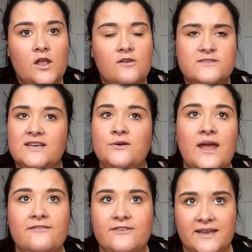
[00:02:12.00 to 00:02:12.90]
Also,
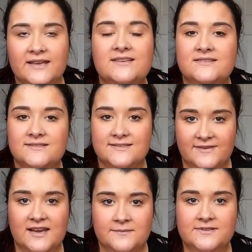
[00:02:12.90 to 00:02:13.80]
every kid
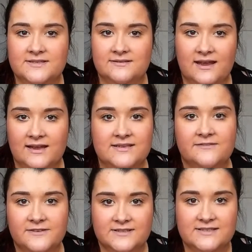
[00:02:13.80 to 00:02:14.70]
develops at a
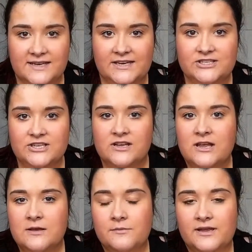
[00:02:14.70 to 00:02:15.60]
different stage,
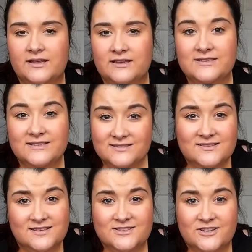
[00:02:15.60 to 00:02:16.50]
but it did
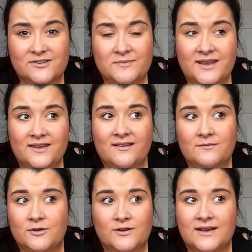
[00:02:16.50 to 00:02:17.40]
concern me,
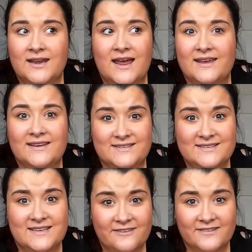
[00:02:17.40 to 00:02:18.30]
I'm not gonna lie, it did
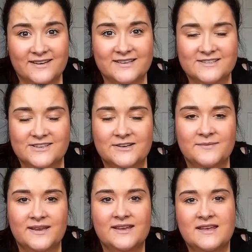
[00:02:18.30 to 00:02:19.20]
definitely concern
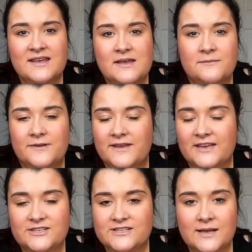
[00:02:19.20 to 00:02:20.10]
me. But yeah,
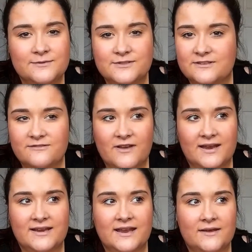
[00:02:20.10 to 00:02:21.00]
she's absolutely
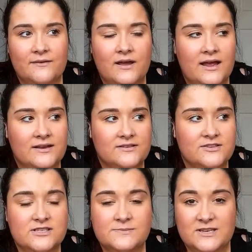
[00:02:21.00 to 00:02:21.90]
fine now, and
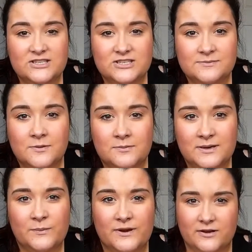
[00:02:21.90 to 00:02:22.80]
her speech is probably
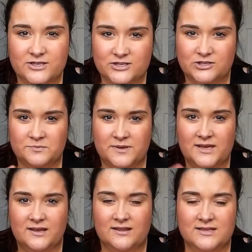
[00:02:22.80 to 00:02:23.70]
where she should
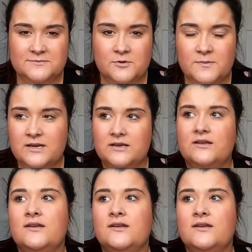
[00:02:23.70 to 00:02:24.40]
be at this moment,